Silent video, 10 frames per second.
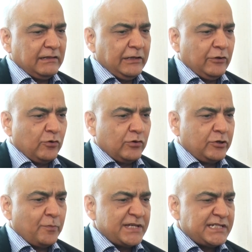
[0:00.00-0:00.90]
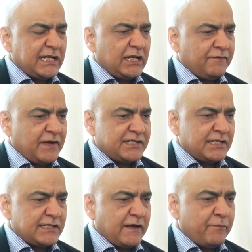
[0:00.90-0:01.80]
domestic
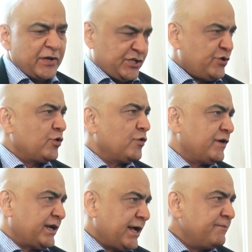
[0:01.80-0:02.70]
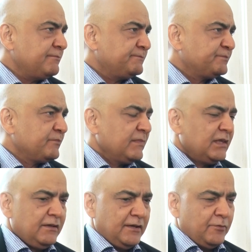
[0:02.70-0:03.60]
investors have matured over time.
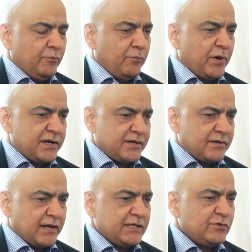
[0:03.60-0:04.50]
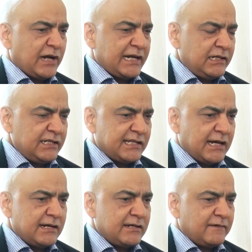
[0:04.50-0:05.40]
But as you rightly
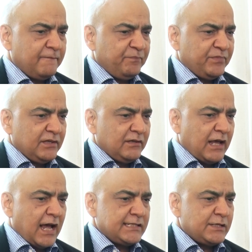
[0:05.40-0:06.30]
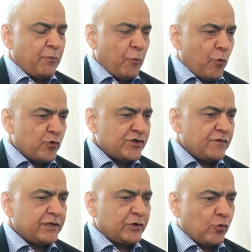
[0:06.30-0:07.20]
said, as a proportion
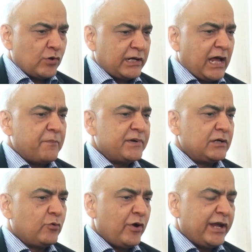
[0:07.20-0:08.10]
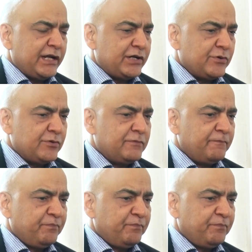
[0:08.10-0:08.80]
of the total capital going into